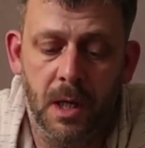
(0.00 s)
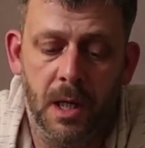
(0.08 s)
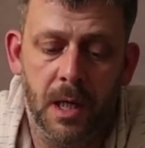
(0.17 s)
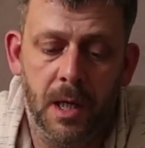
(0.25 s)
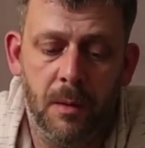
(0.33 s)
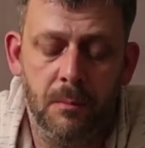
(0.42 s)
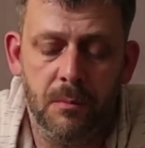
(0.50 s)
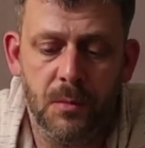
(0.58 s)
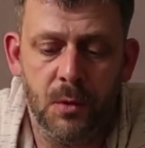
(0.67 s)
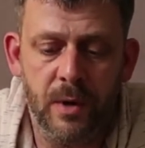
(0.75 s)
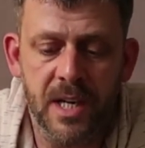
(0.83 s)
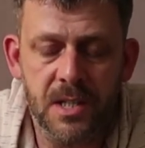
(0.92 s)

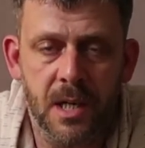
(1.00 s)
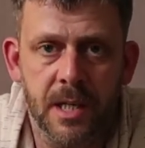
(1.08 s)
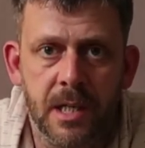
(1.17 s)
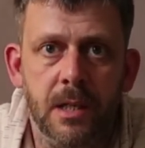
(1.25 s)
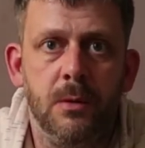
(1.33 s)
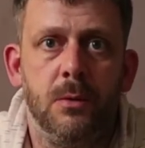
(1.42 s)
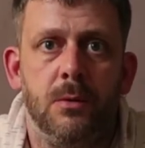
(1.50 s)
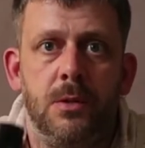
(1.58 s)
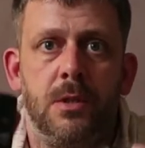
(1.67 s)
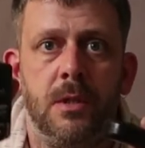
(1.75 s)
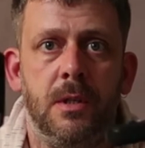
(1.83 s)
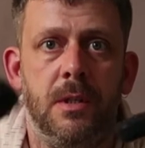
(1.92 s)
The reason I
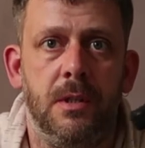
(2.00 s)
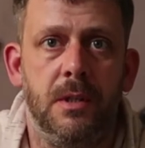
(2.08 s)
use